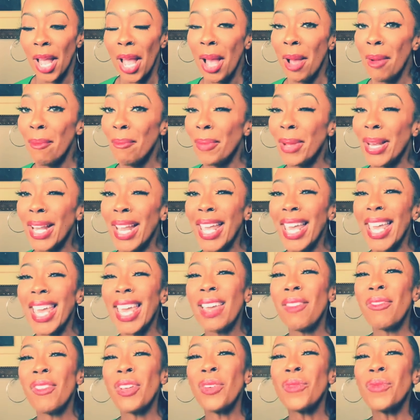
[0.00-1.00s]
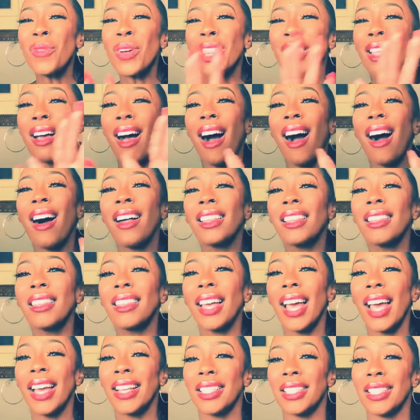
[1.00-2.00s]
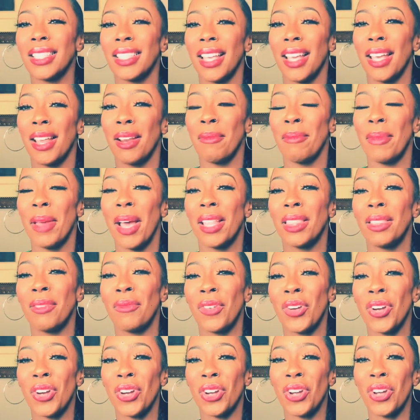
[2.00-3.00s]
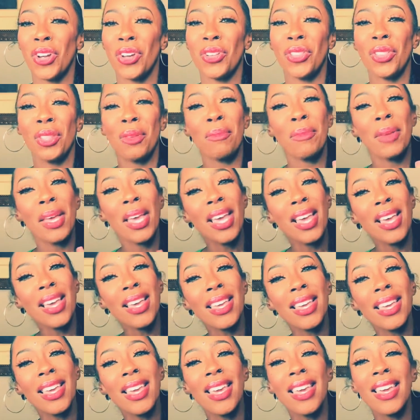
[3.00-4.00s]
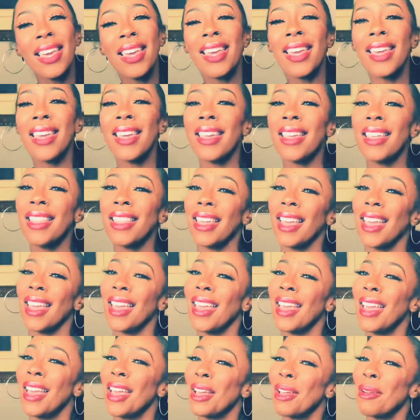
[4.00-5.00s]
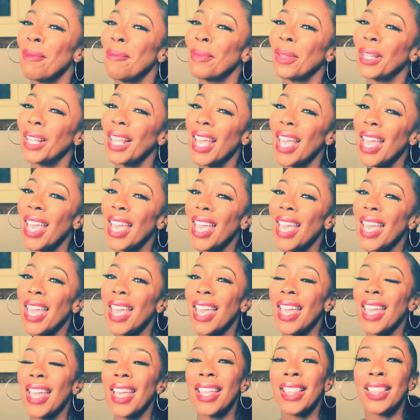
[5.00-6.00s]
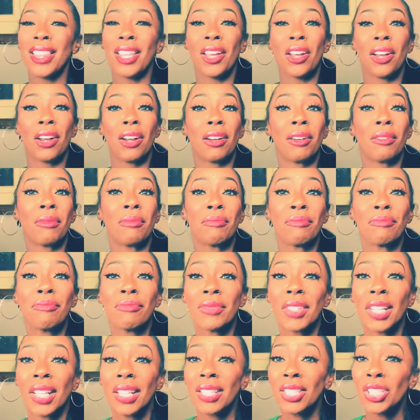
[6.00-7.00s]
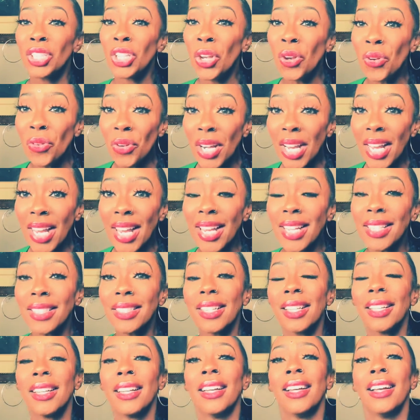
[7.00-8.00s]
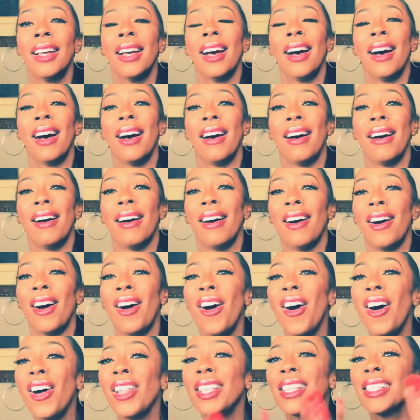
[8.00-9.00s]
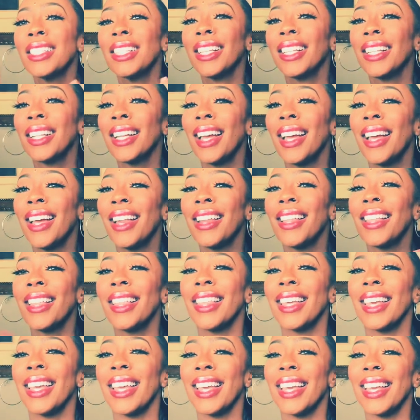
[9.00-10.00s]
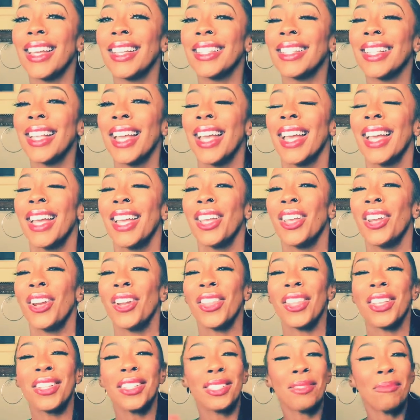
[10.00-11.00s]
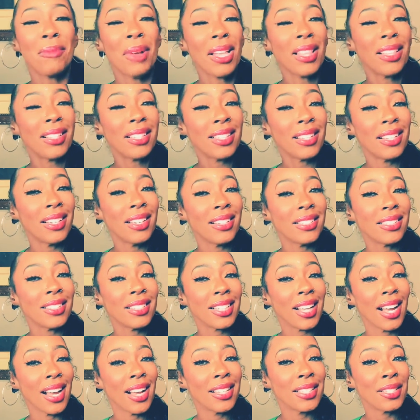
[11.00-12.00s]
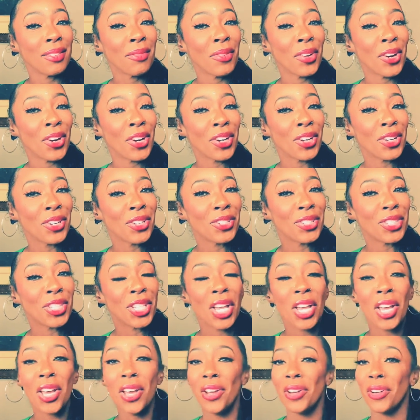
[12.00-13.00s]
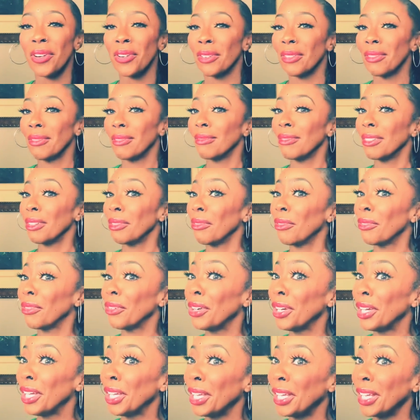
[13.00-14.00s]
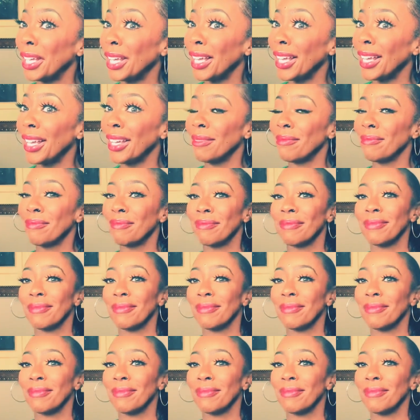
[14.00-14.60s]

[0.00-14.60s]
But even with all of that said about the Virgo, they're picky, they complain, they're too neat, all these other kind of things. You know, there's some other things besides the Virgo too. Freaky,